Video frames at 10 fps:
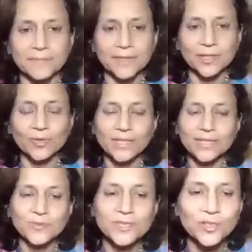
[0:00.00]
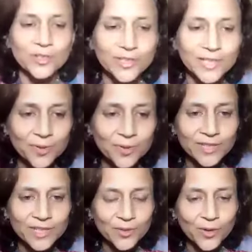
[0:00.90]
You can switch on, keep your
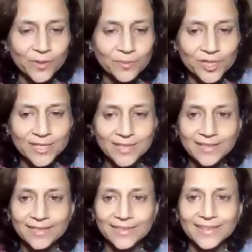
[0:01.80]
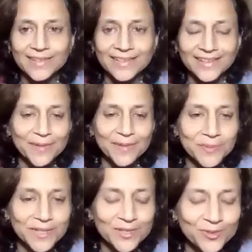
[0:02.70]
video on, Pushkar. It helps
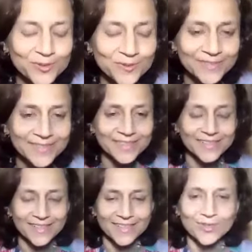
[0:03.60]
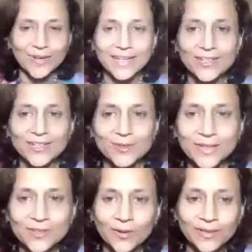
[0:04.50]
me to look at you and
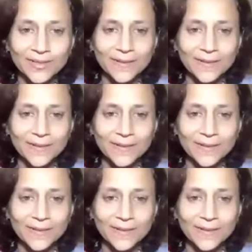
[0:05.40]
talk.